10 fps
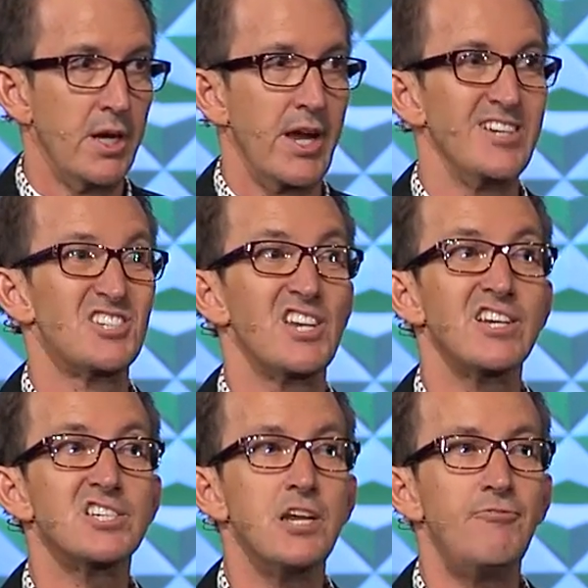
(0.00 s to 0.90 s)
Okay,
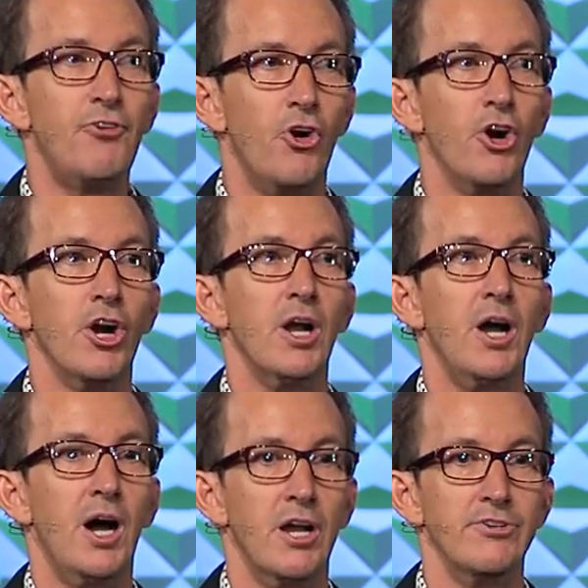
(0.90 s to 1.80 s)

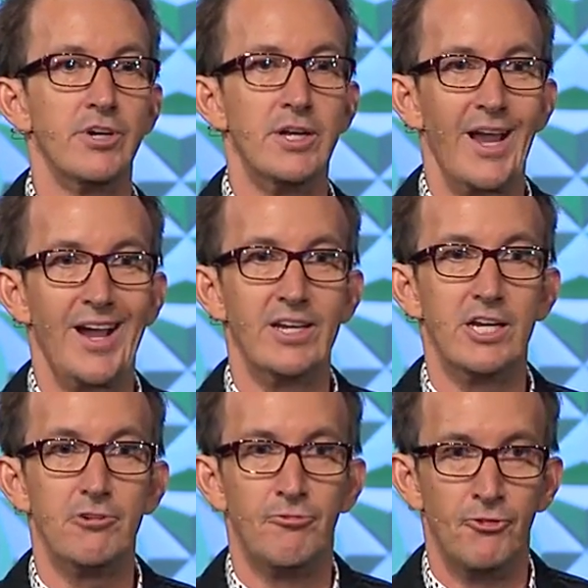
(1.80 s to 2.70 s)

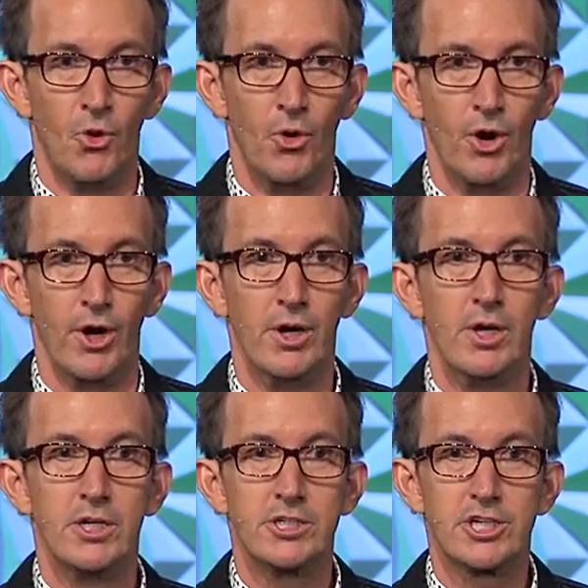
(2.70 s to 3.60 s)
6,494
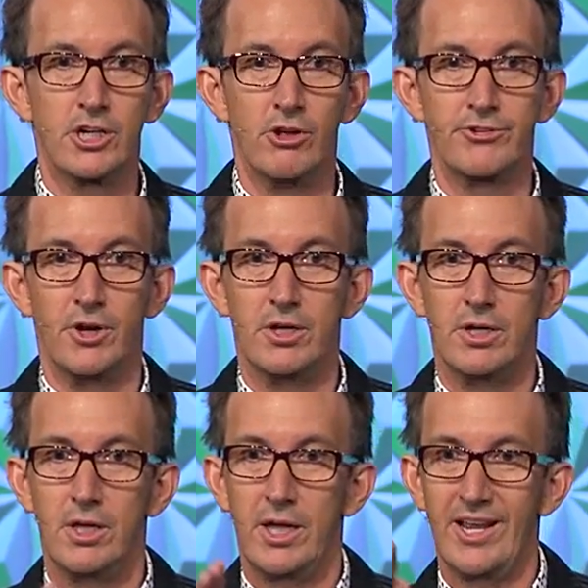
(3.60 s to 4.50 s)
children
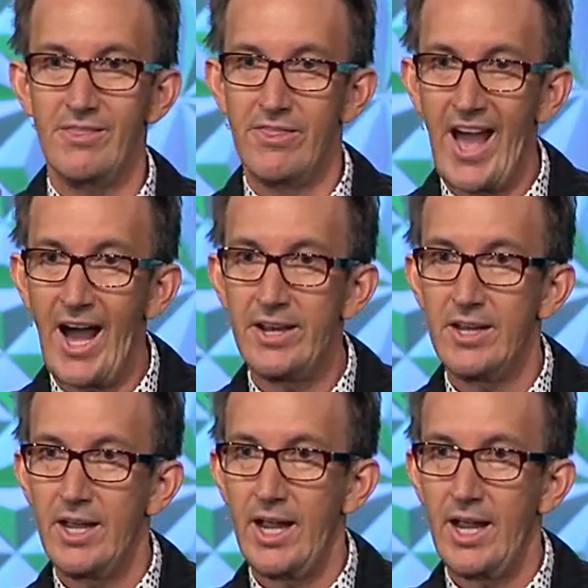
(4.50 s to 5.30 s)
in that